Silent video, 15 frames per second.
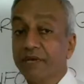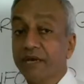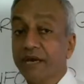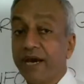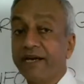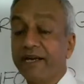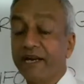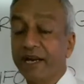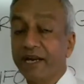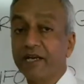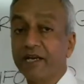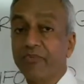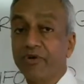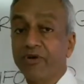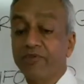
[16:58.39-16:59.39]
at a later
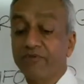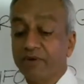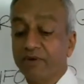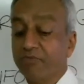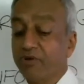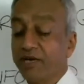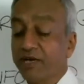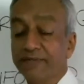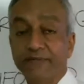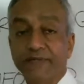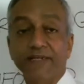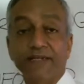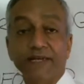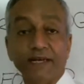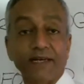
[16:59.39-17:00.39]
point of time you can say
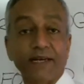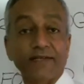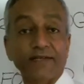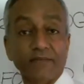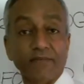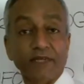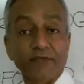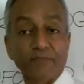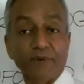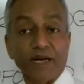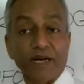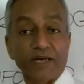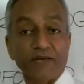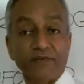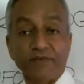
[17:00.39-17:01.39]
that as a best
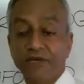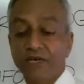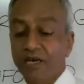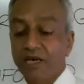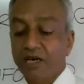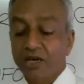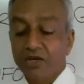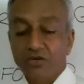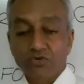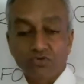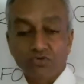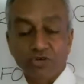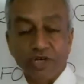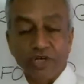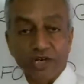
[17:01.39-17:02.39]
practice
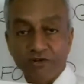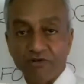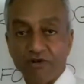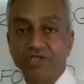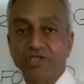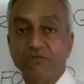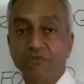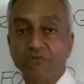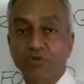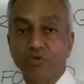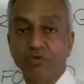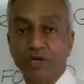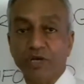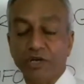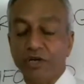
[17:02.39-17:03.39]
you didn't rush him through it.